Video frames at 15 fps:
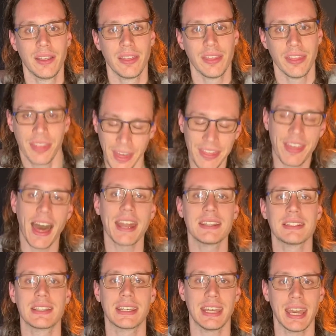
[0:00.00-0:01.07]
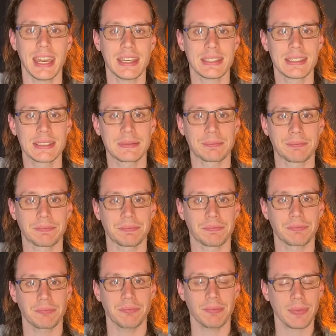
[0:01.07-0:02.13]
that that is the case.
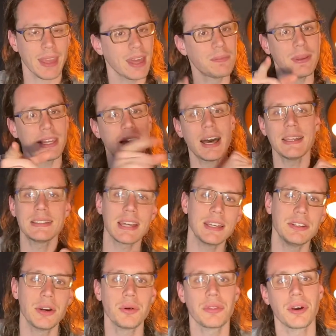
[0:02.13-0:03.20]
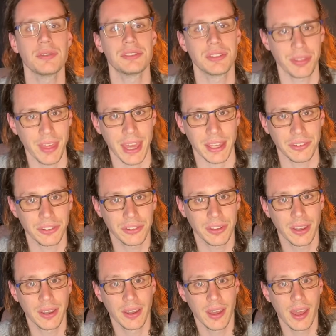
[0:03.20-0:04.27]
And because I know those things,
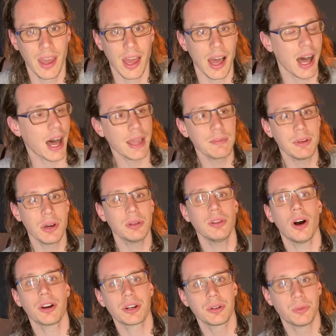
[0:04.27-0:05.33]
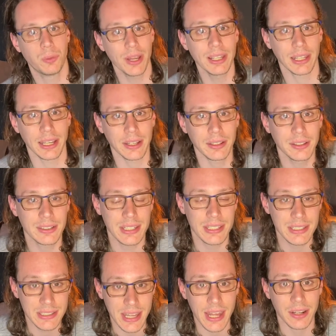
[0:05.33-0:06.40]
I'm no longer willing to
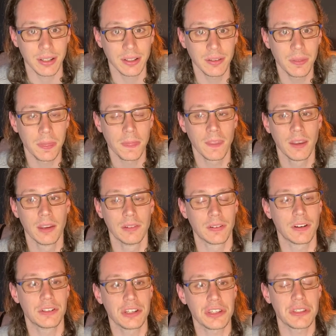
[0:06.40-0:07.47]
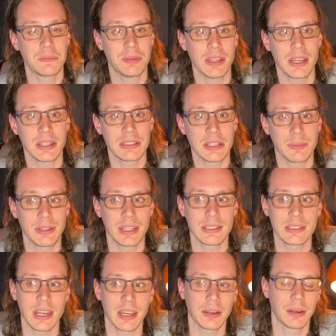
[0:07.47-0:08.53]
settle for just being someone that's
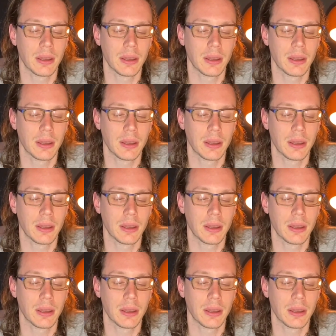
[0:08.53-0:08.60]
like,